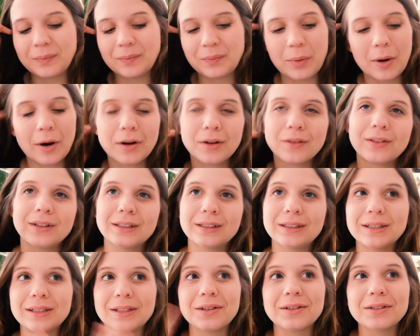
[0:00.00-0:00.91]
part of this
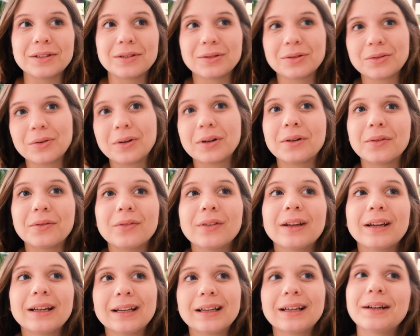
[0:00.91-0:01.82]
is also sort of
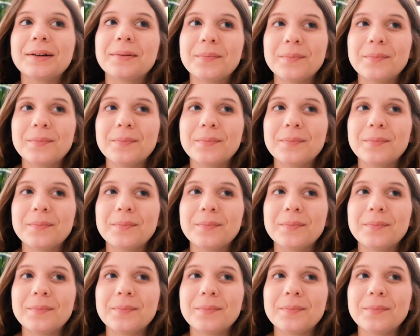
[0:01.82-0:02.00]
like